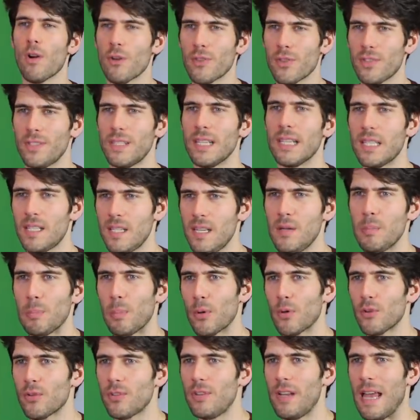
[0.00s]
are the 16
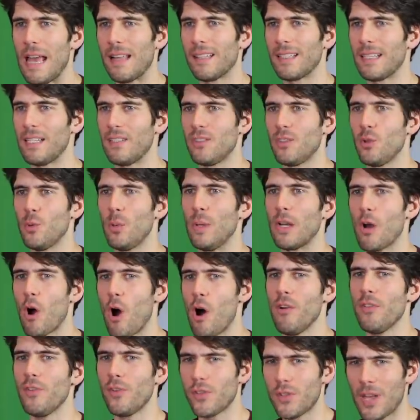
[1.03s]
personalities doing
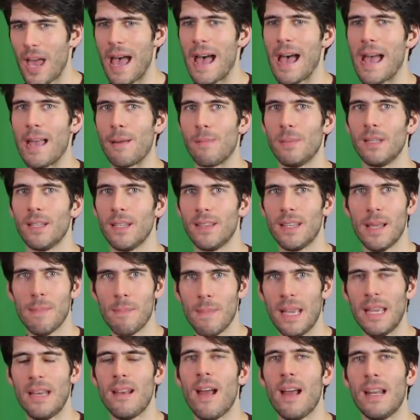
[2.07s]
all the time that they
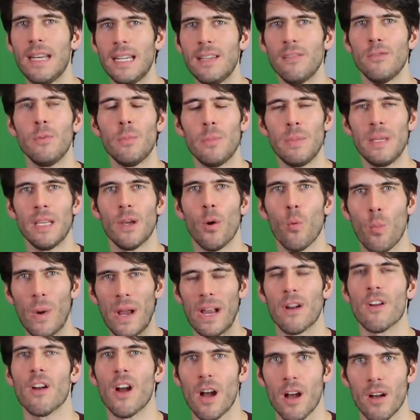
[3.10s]
may not even be
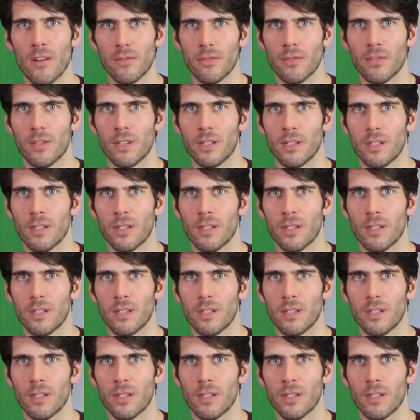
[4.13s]
aware of?